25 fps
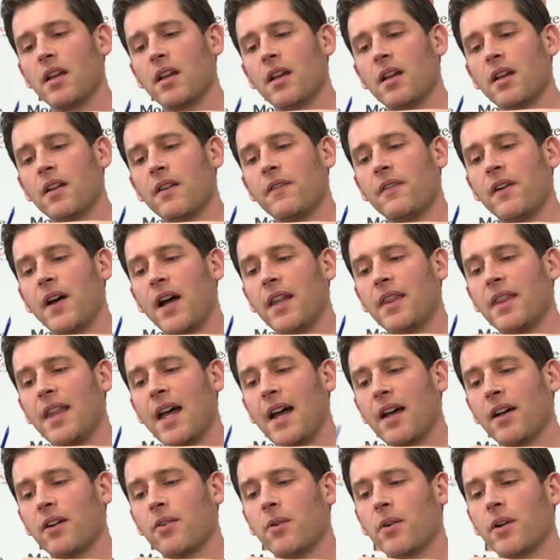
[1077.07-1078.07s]
Find
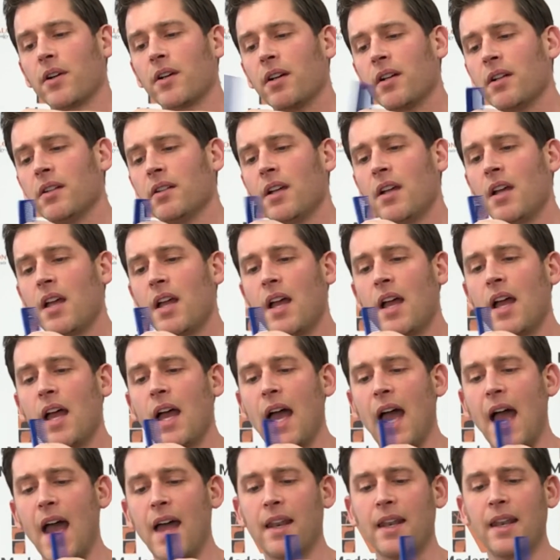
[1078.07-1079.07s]
that corner.
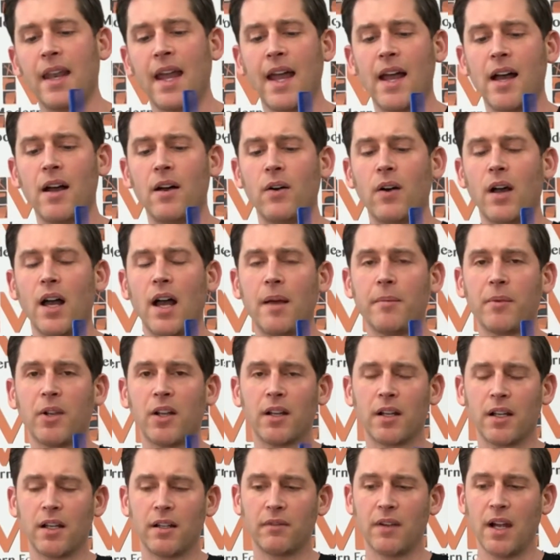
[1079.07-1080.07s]
And now I'm going
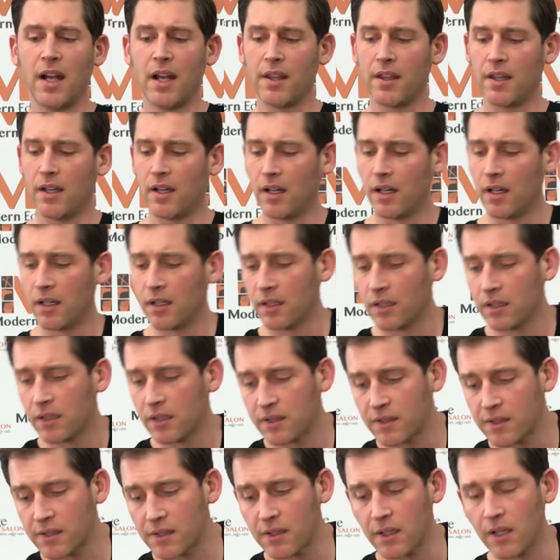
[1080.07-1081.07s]
to rather
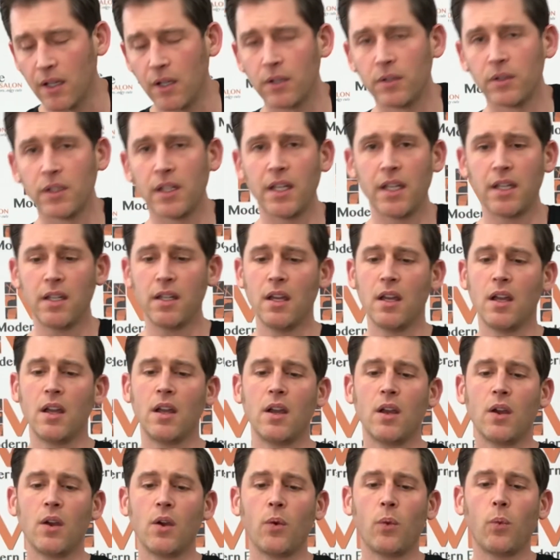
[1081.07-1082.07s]
slowly
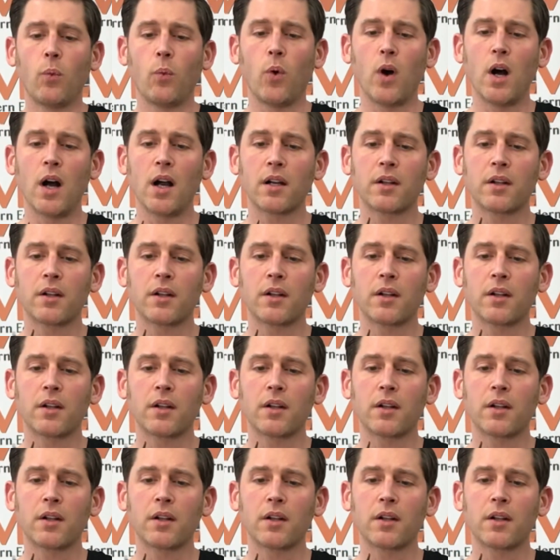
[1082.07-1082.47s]
walk